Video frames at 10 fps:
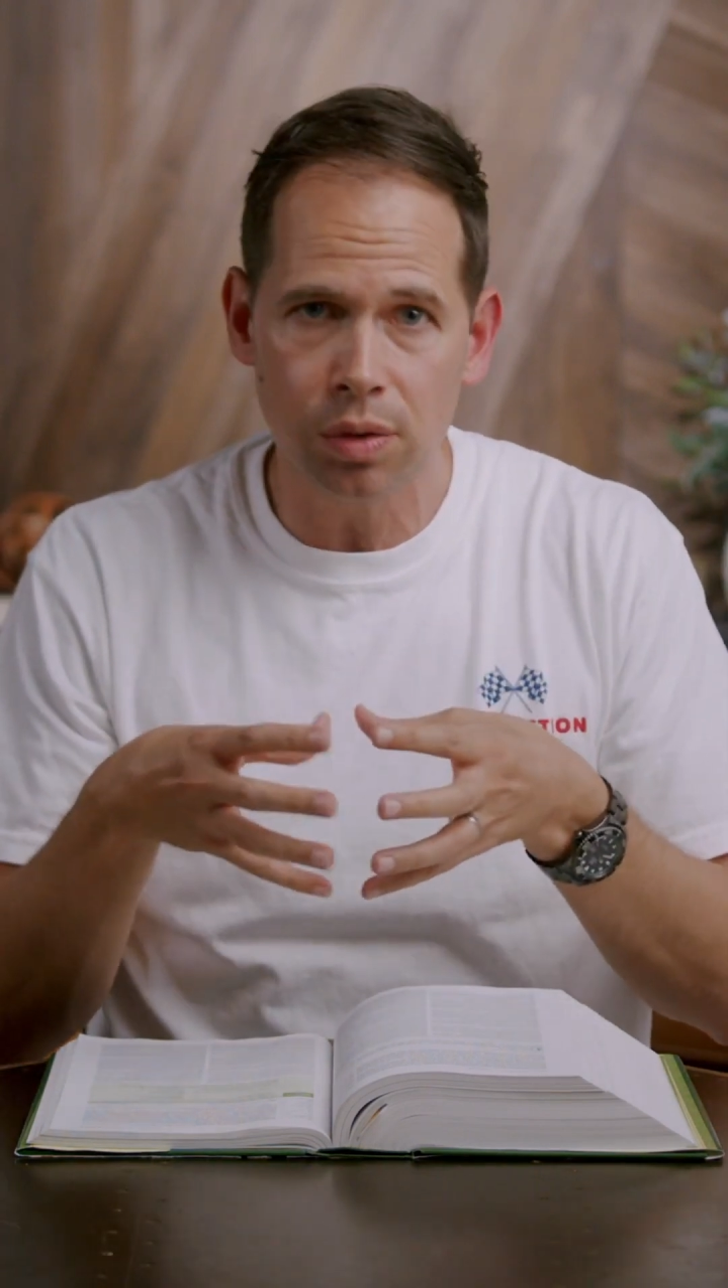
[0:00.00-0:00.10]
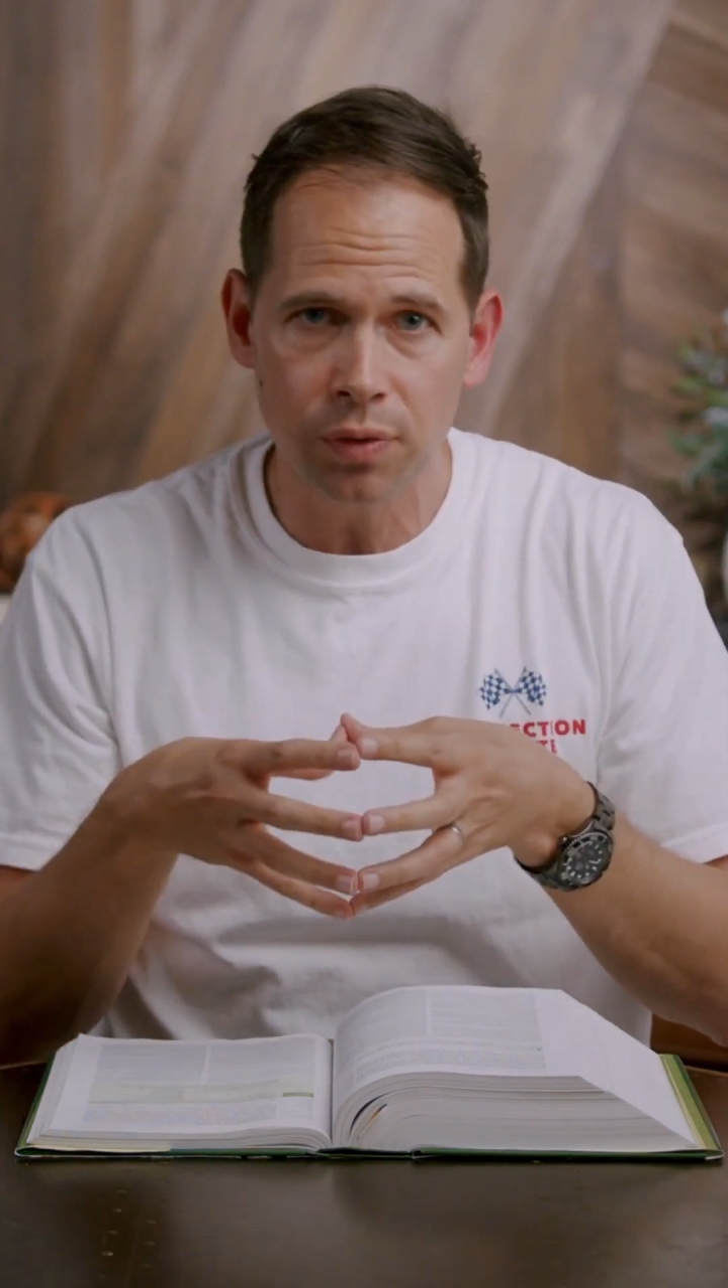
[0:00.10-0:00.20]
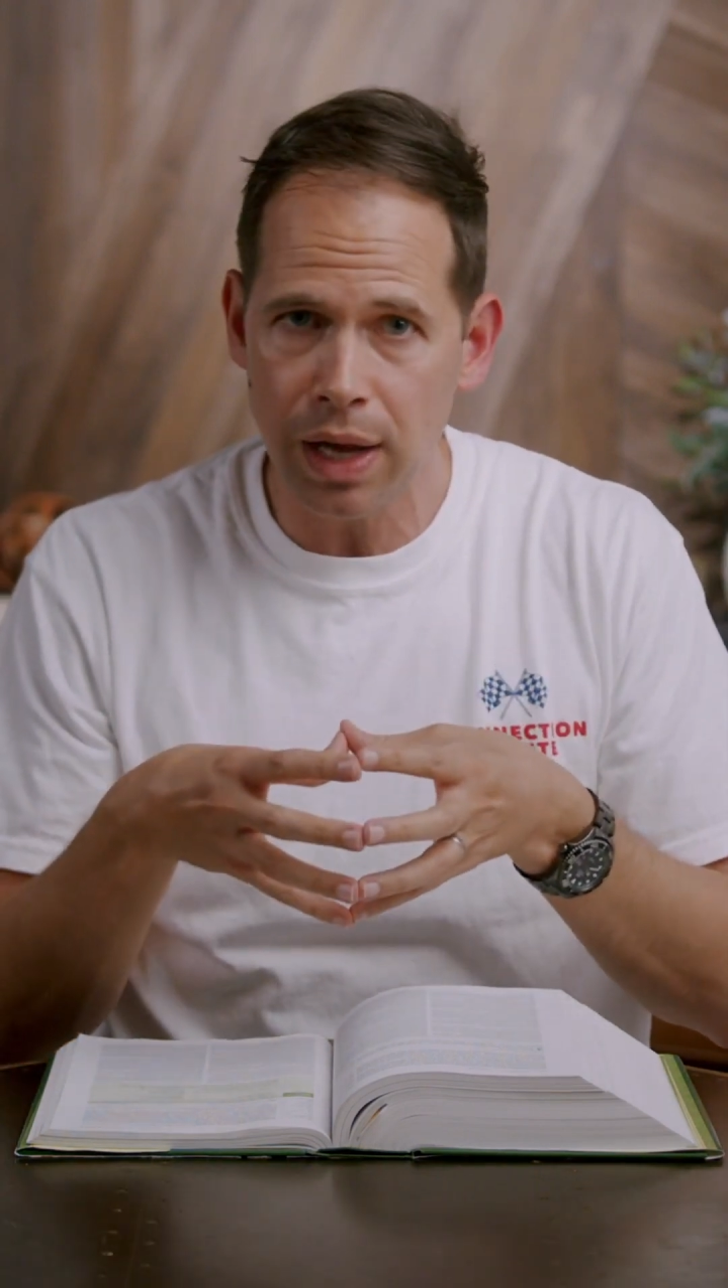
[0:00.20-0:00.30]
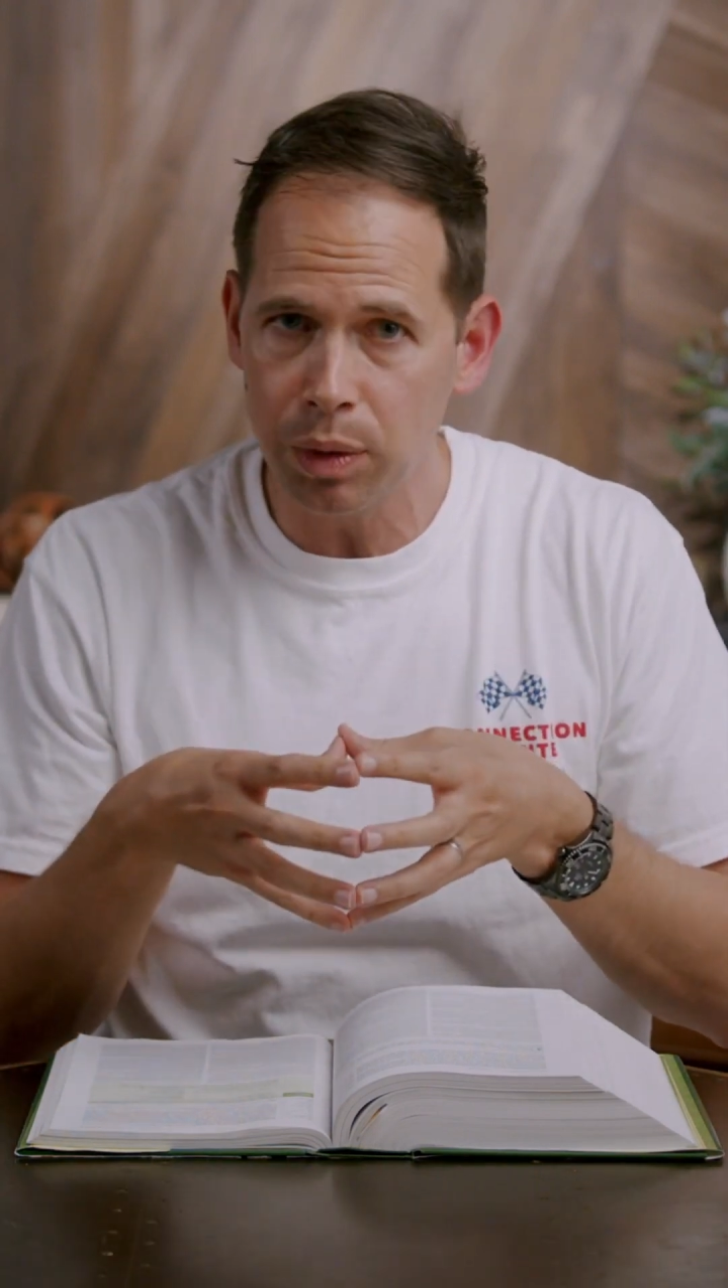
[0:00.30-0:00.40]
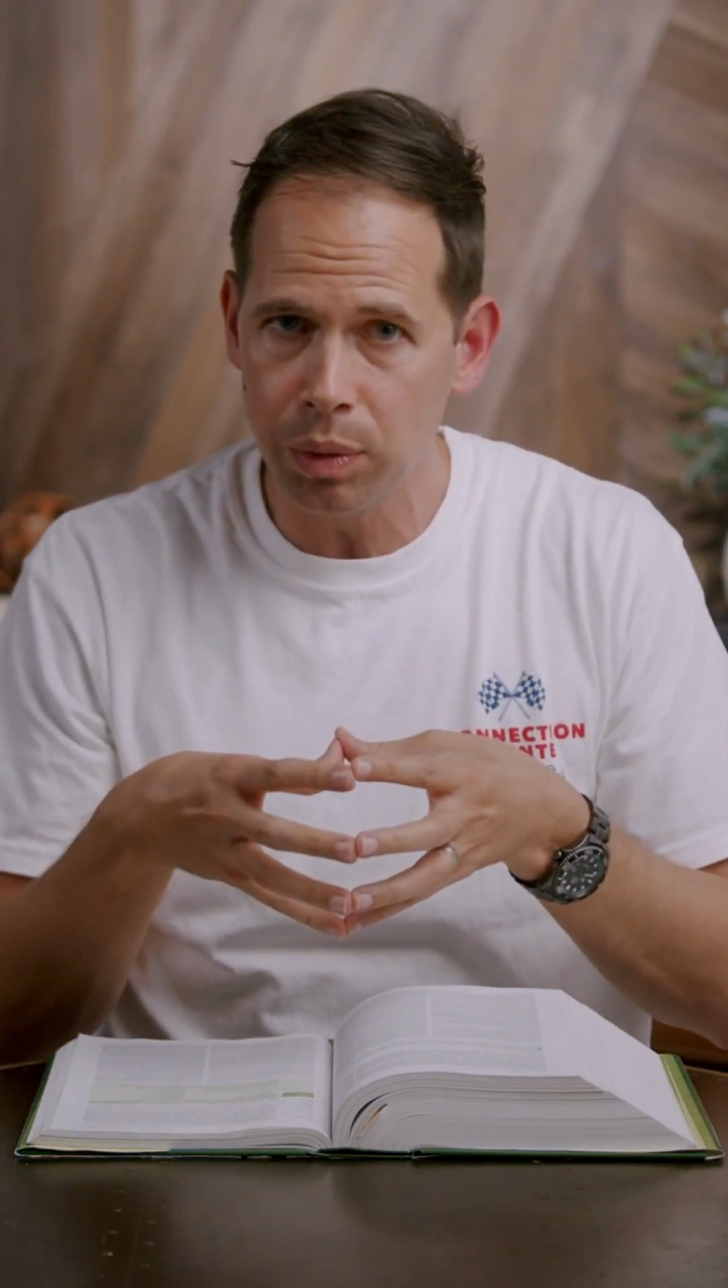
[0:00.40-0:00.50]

follower